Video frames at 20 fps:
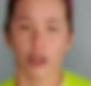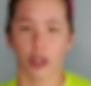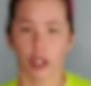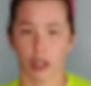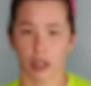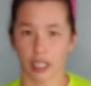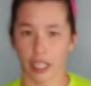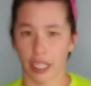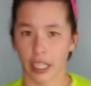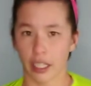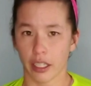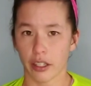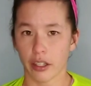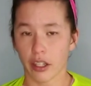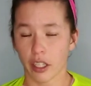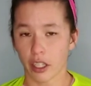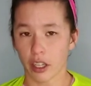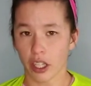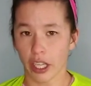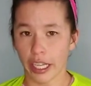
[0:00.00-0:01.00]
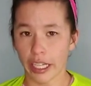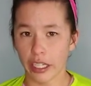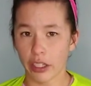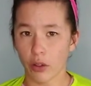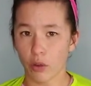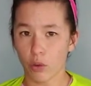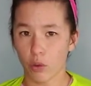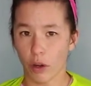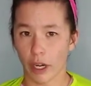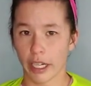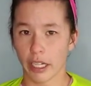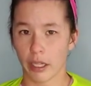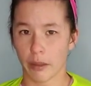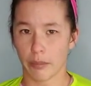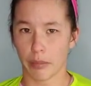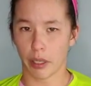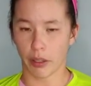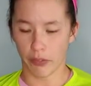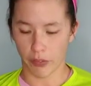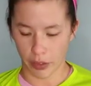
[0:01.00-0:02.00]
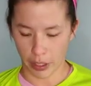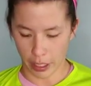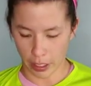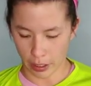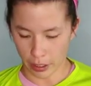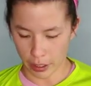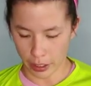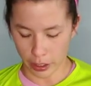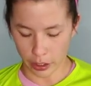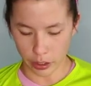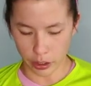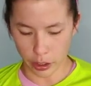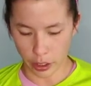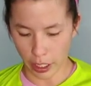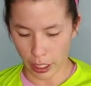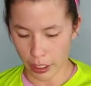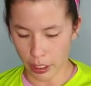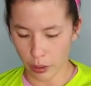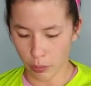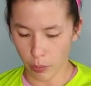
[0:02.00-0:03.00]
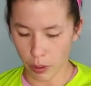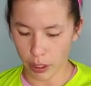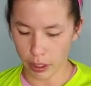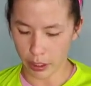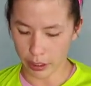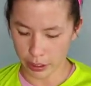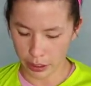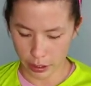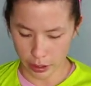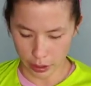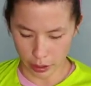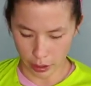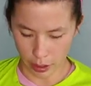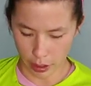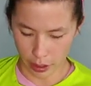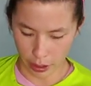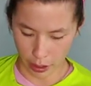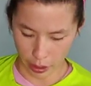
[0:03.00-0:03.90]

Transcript: the layer right above that layer, you kind of want either a